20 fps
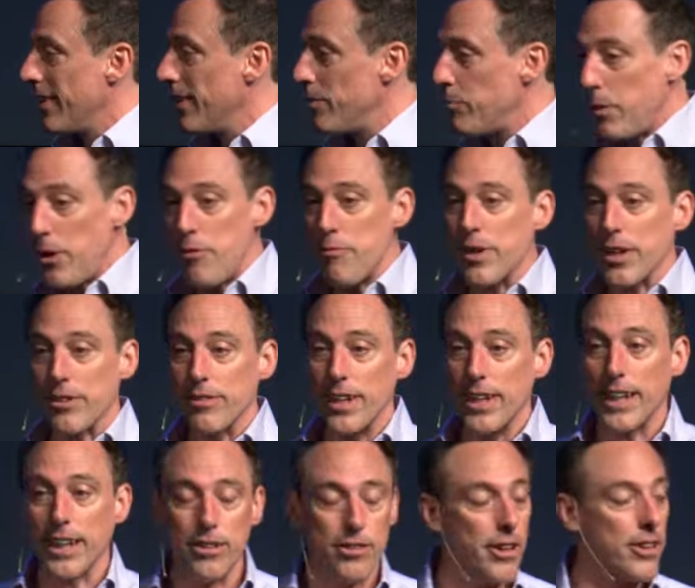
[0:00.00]
Perfect,
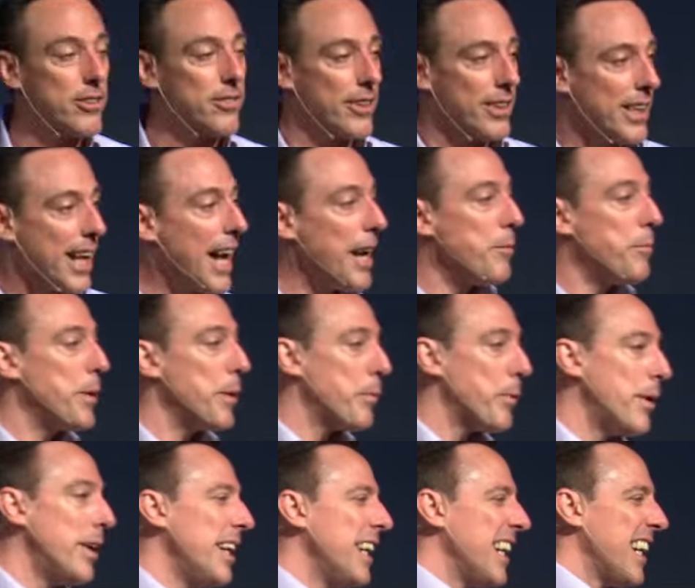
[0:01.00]
right? I can talk to a lot of
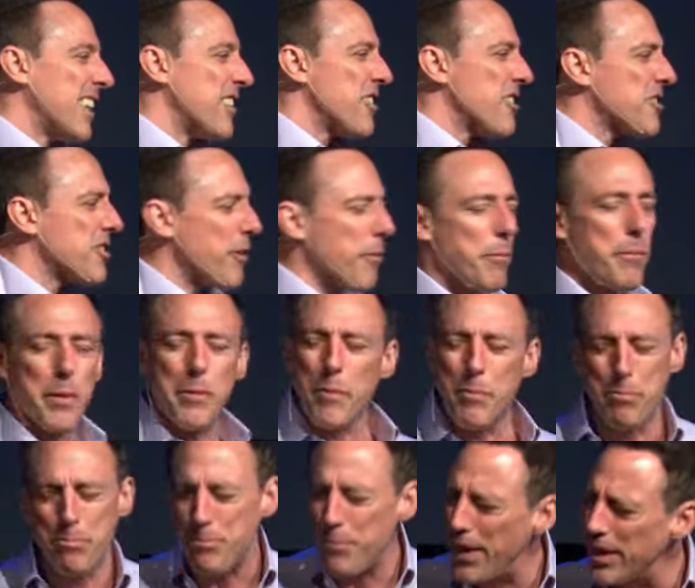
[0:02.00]
people and just serve. I'm going to be
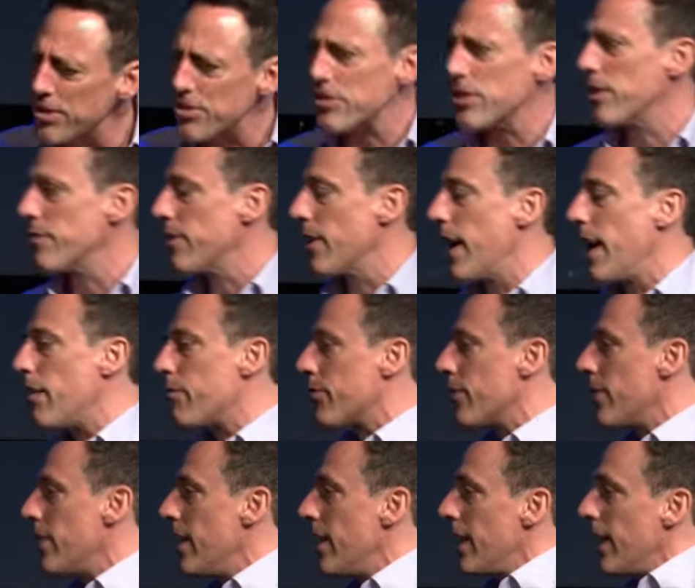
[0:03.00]
the best server
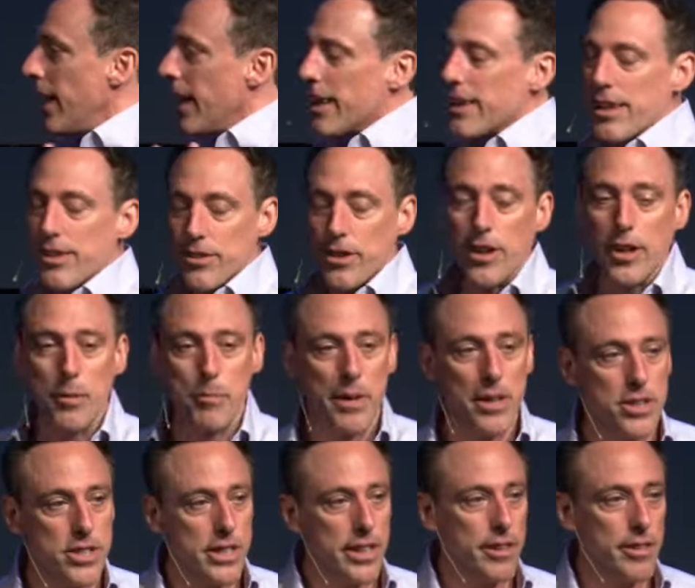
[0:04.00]
ever and then talk
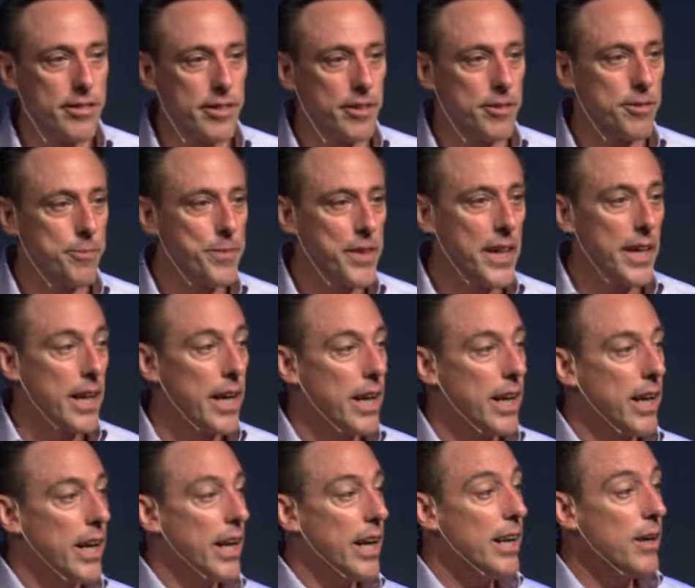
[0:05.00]
about Jesus.
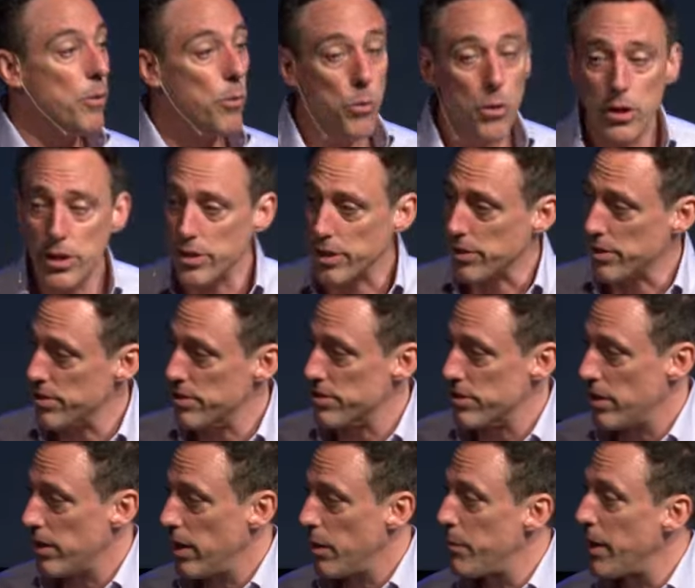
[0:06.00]
And it
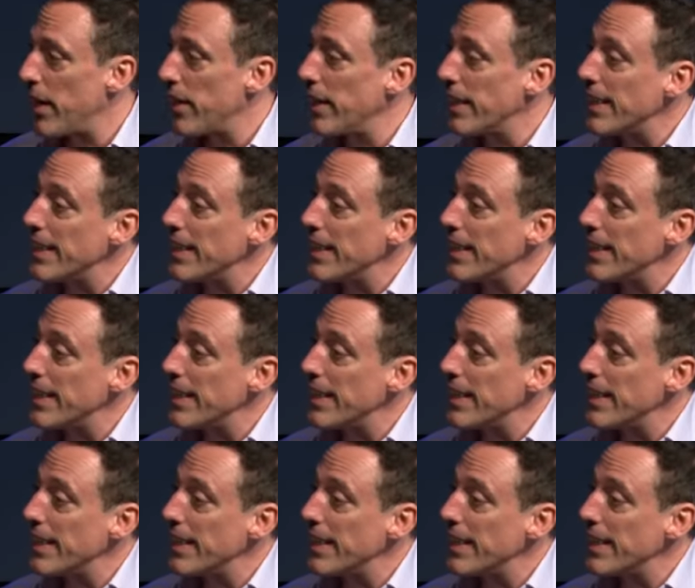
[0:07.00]
works. About a